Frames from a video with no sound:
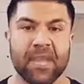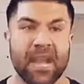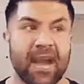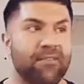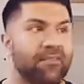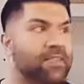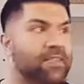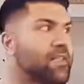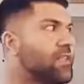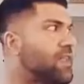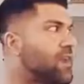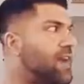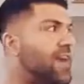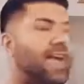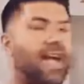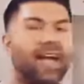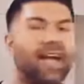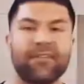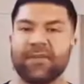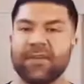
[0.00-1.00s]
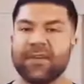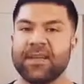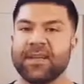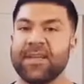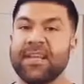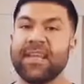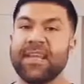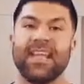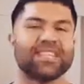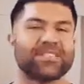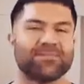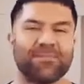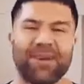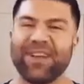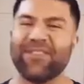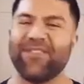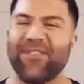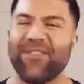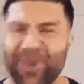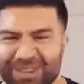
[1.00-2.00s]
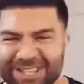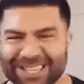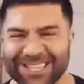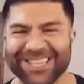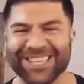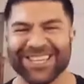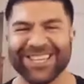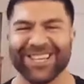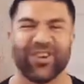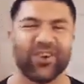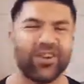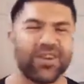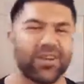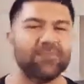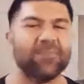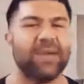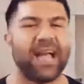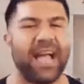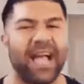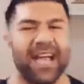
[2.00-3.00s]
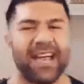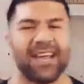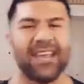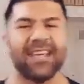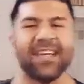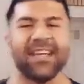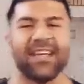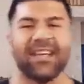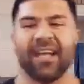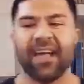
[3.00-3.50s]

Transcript: Everything that I have, it's my fault, good and bad.